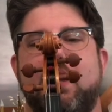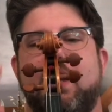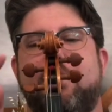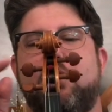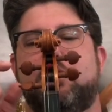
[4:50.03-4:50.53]

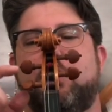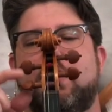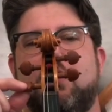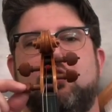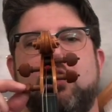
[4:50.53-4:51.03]
If you're doing
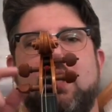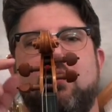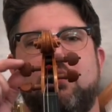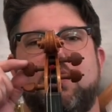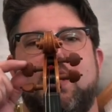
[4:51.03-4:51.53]
the G
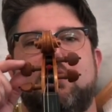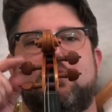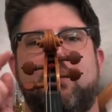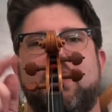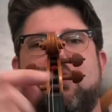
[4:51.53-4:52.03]
or D
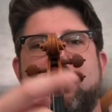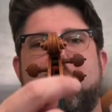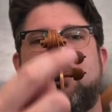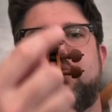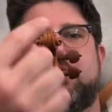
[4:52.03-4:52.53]
string, you're going to
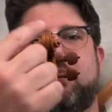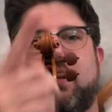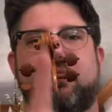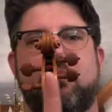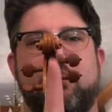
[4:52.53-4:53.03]
put the string
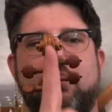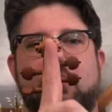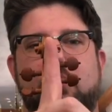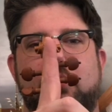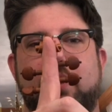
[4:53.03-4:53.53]
through the
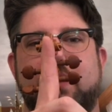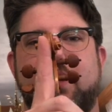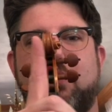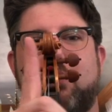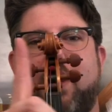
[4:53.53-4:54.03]
hole and
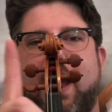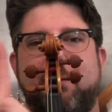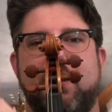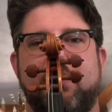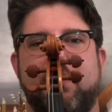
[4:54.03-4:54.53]
then wrap
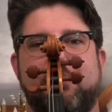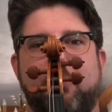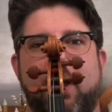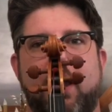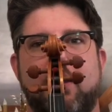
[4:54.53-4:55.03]
it this
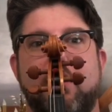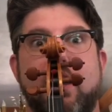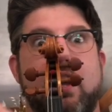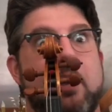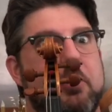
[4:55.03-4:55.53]
way.
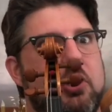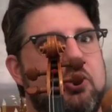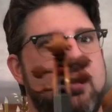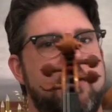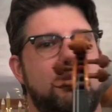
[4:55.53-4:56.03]
I'm going to
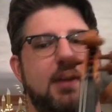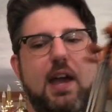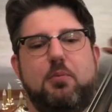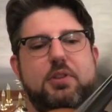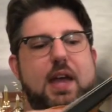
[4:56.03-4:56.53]
show you
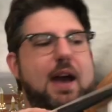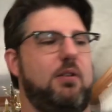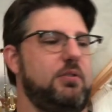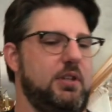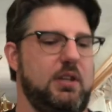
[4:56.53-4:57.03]
that
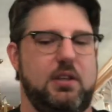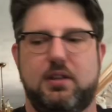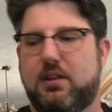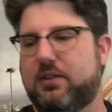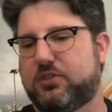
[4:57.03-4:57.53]
without the
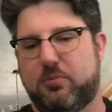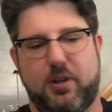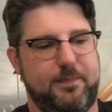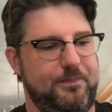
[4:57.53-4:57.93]
instrument.